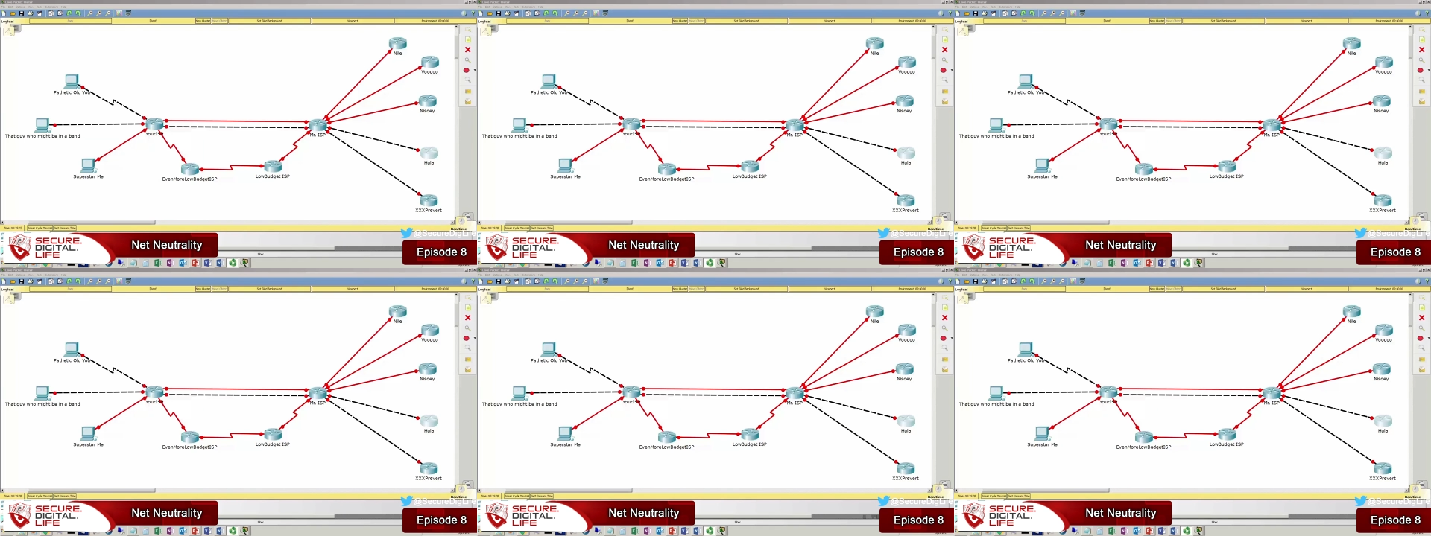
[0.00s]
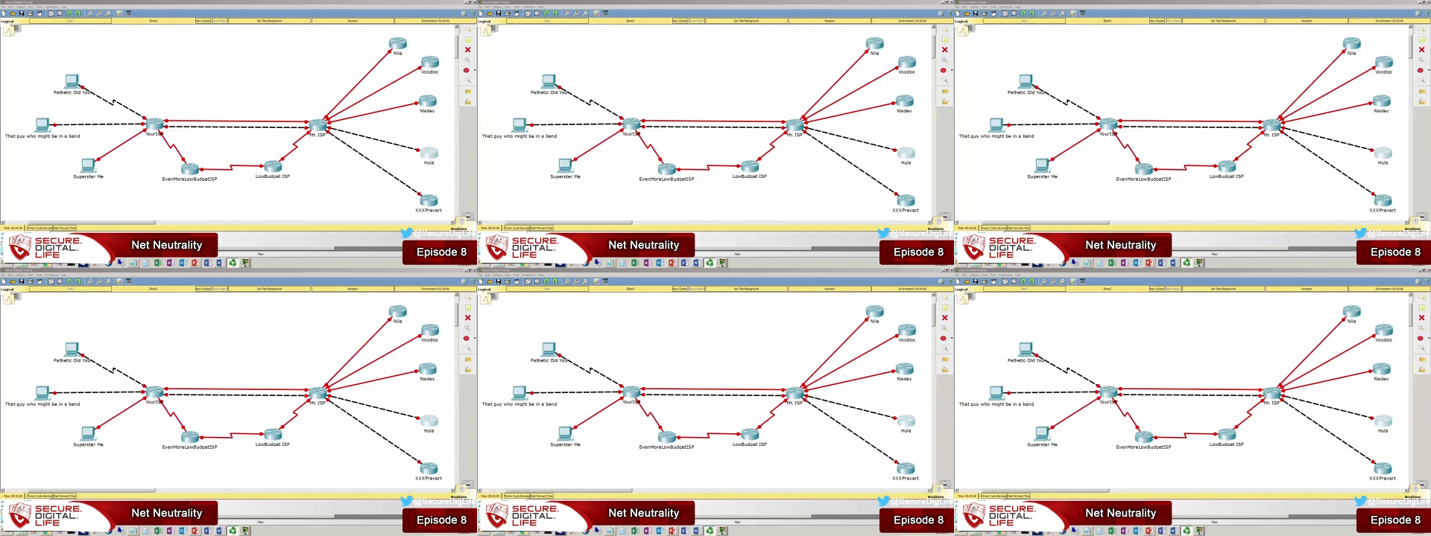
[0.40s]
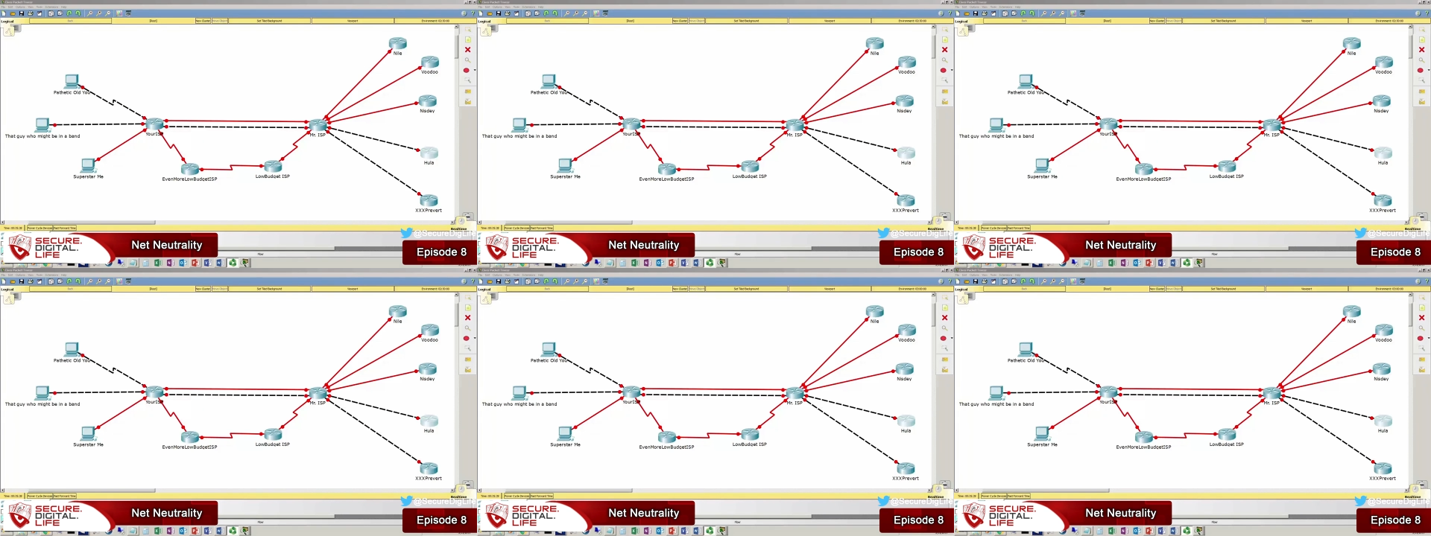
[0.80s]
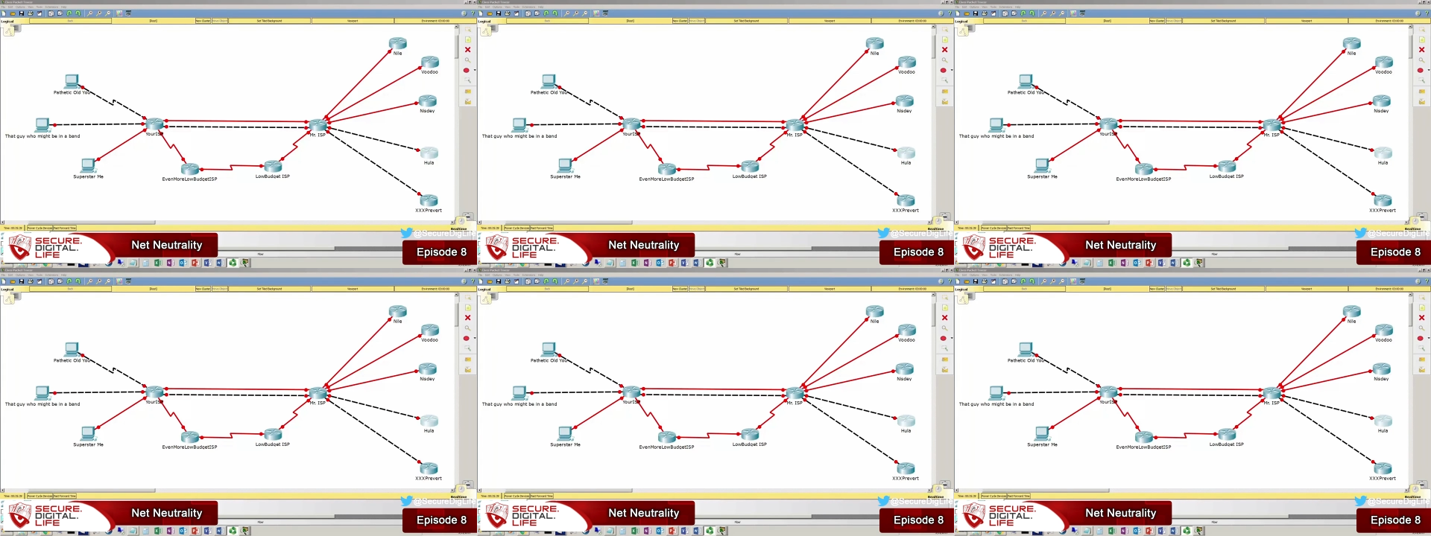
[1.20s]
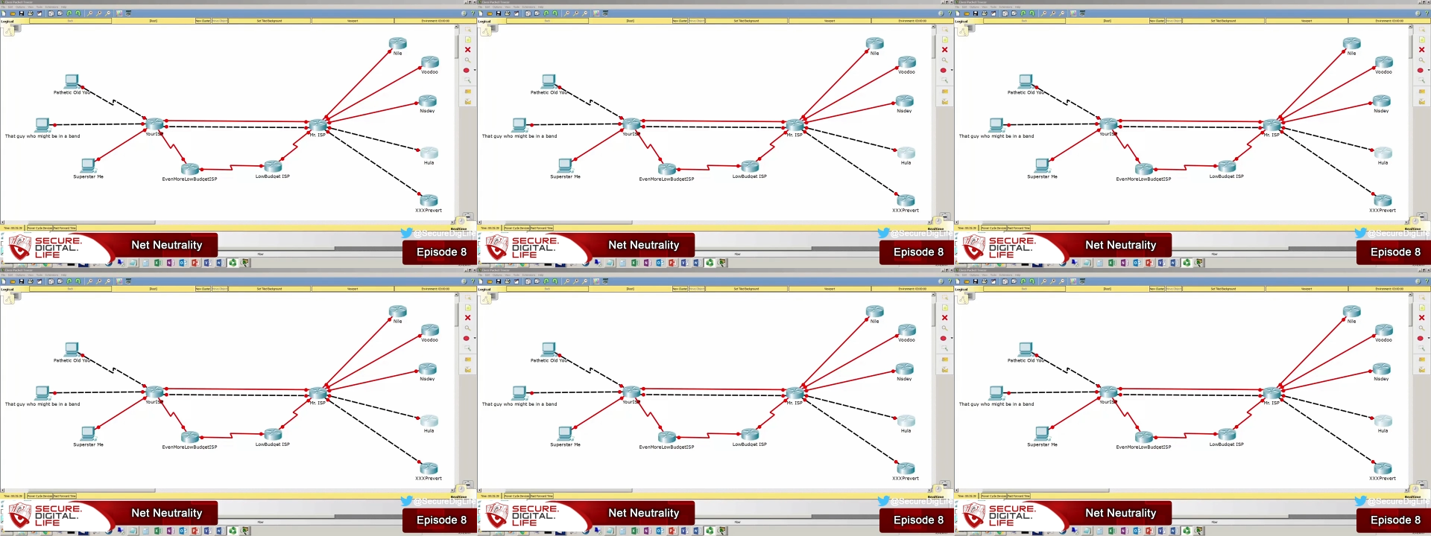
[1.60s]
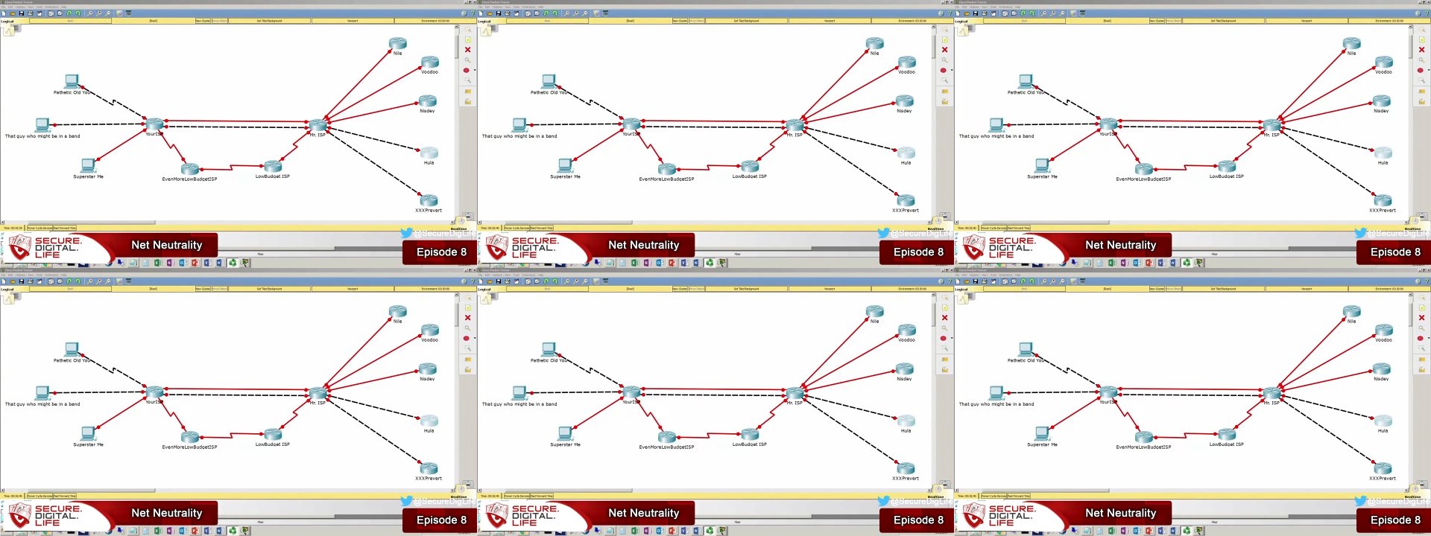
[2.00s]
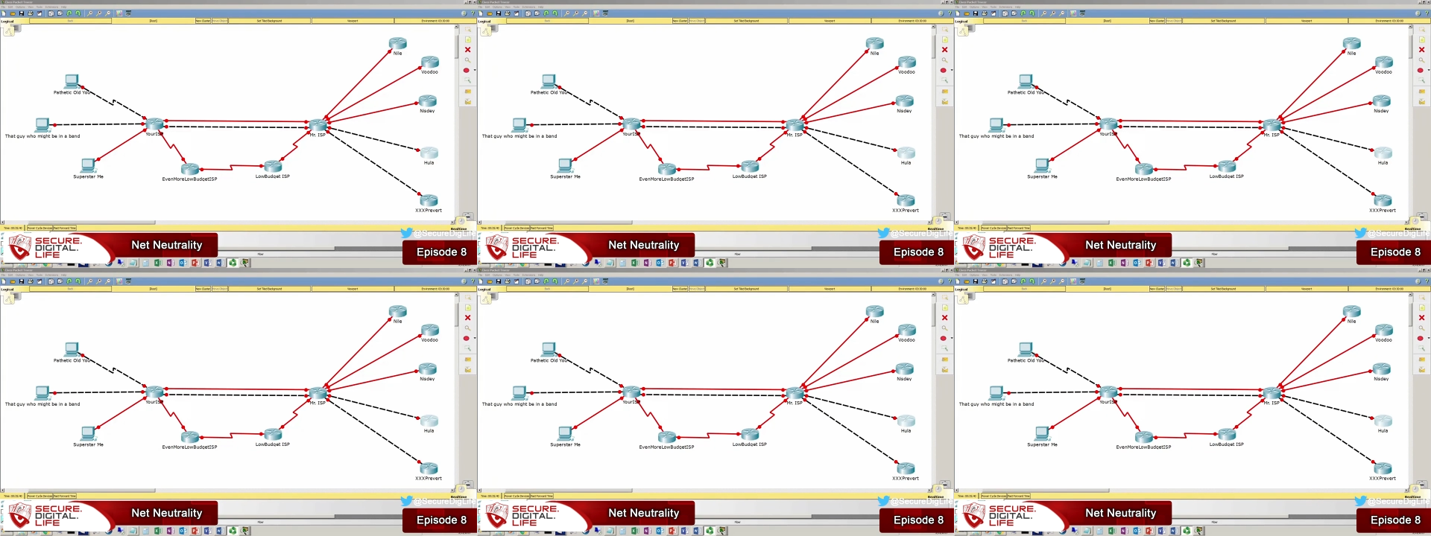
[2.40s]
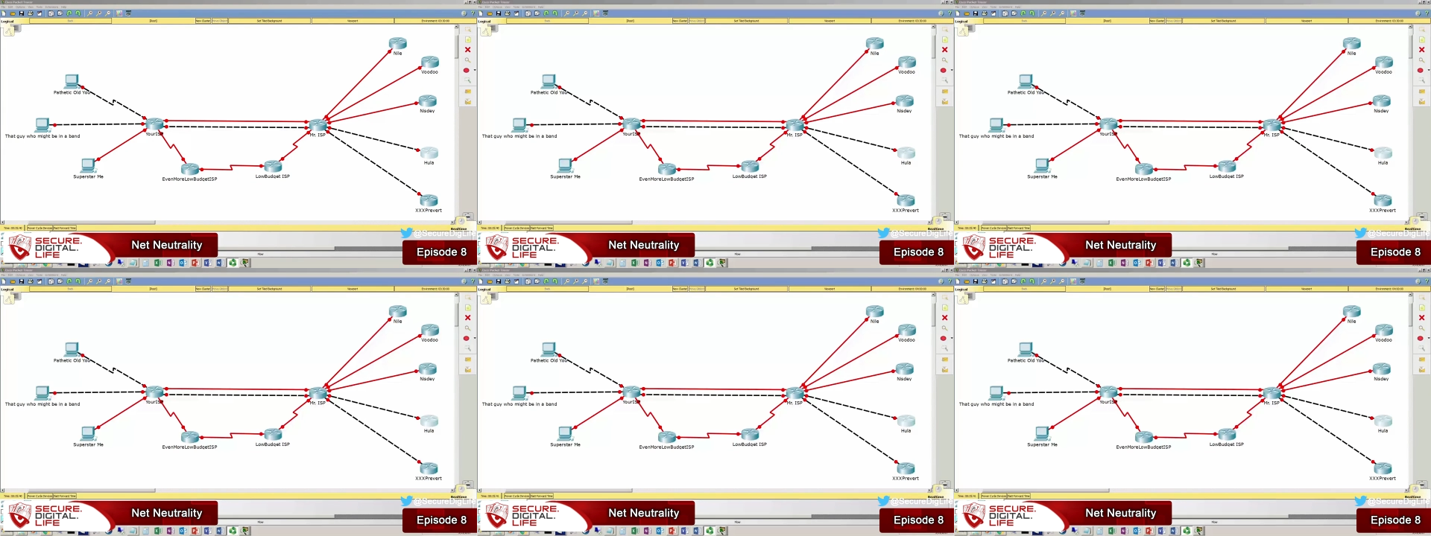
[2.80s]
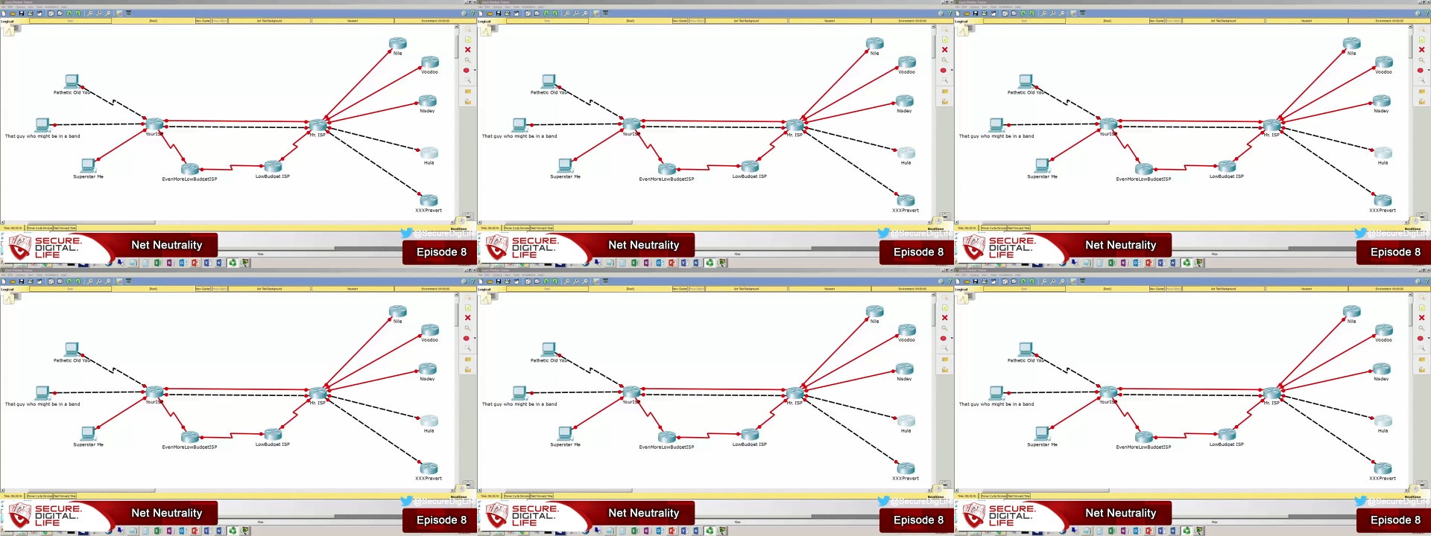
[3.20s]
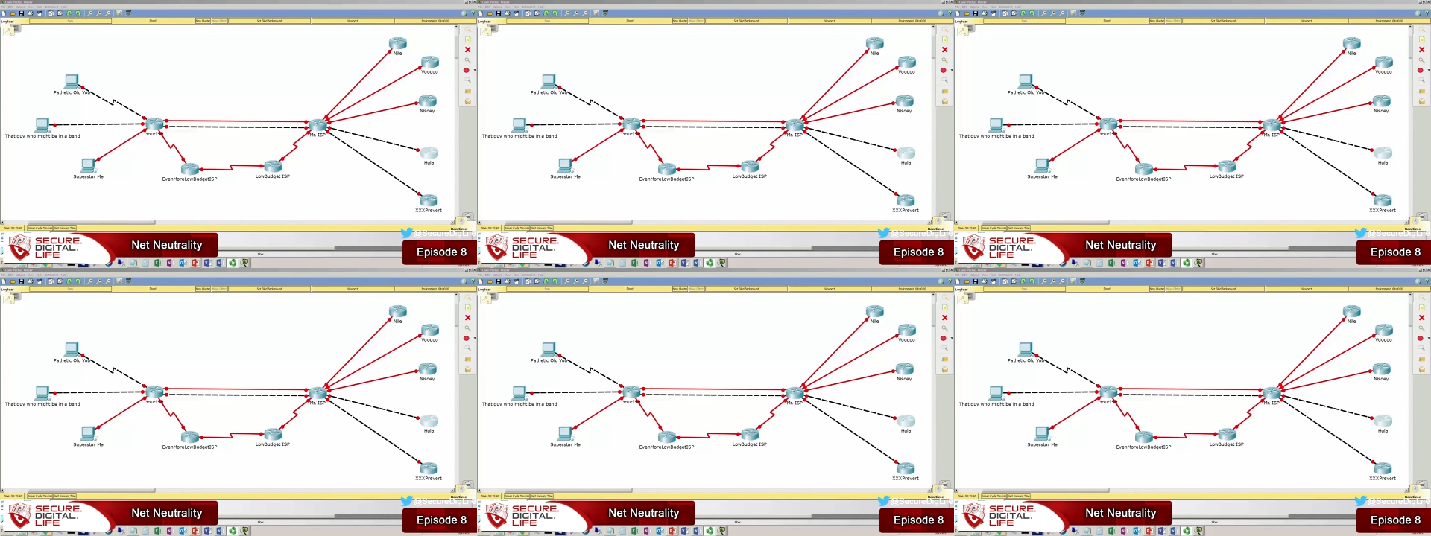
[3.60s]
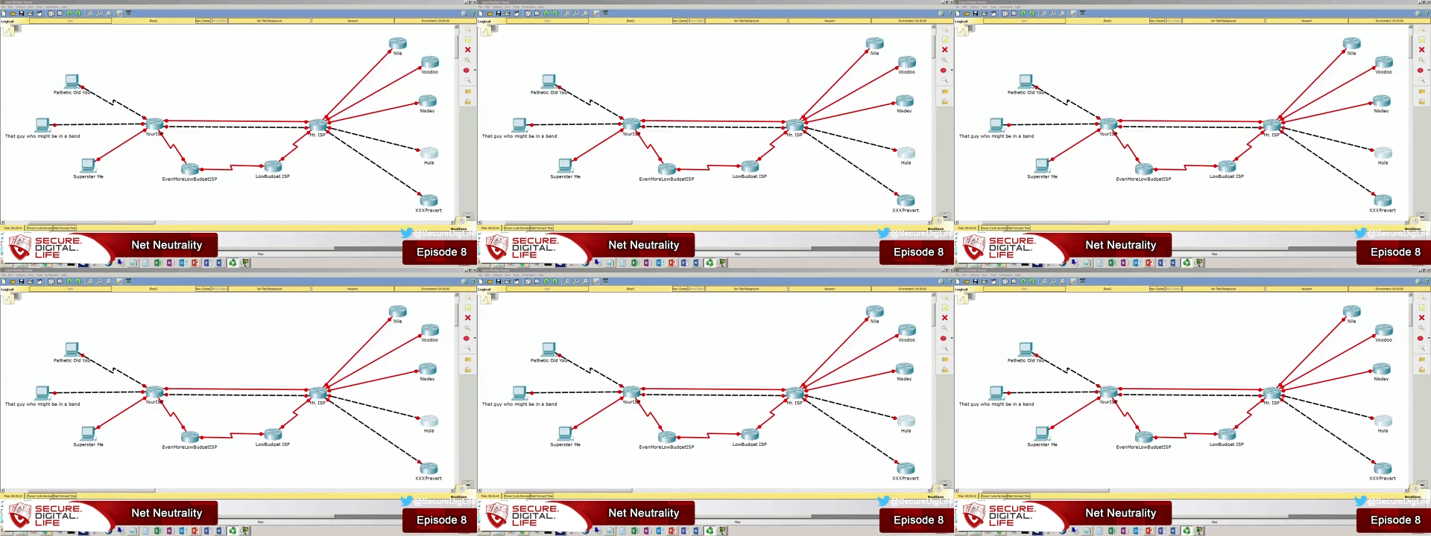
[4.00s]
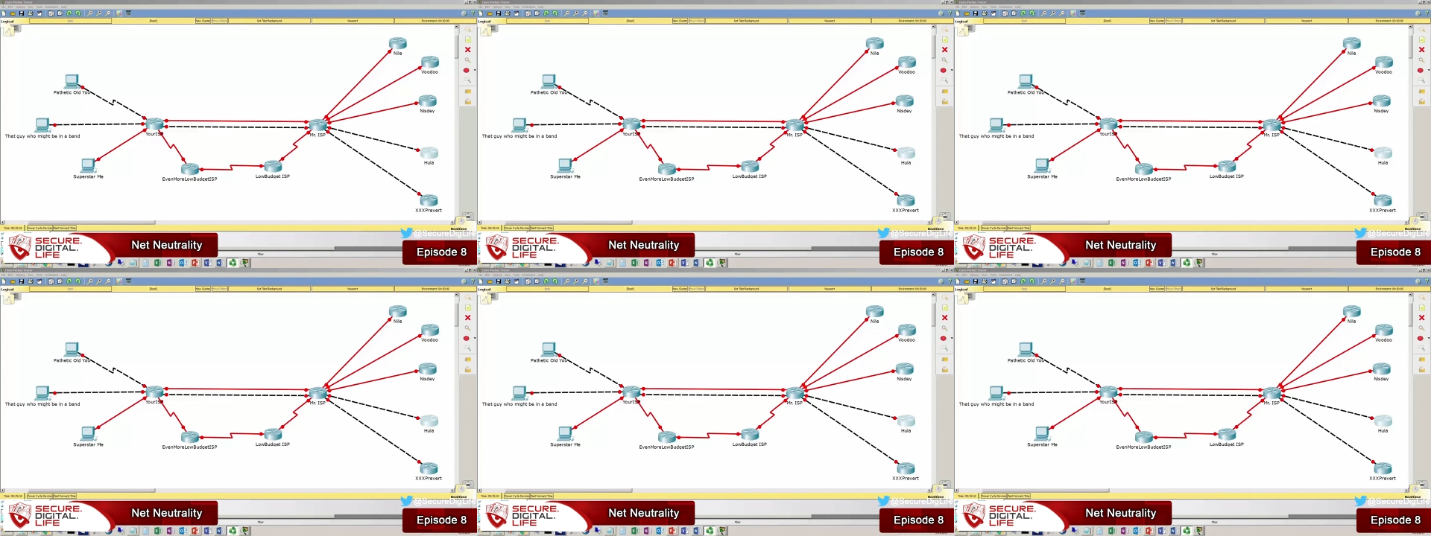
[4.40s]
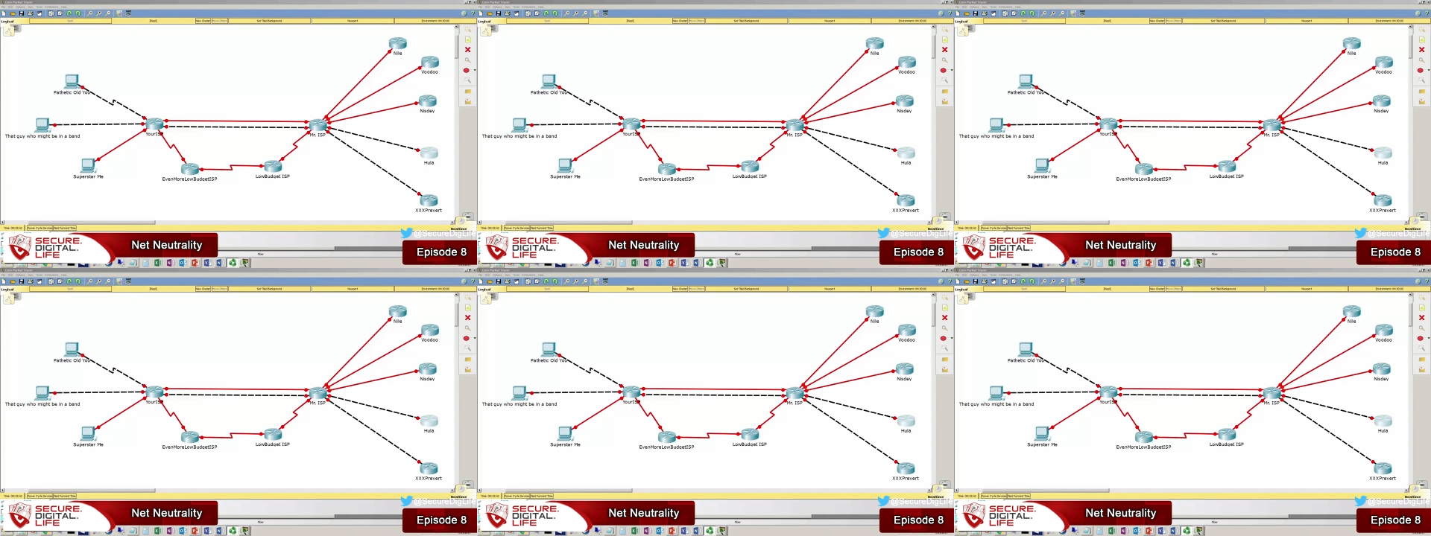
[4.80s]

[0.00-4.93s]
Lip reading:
[unreadable: no face in view]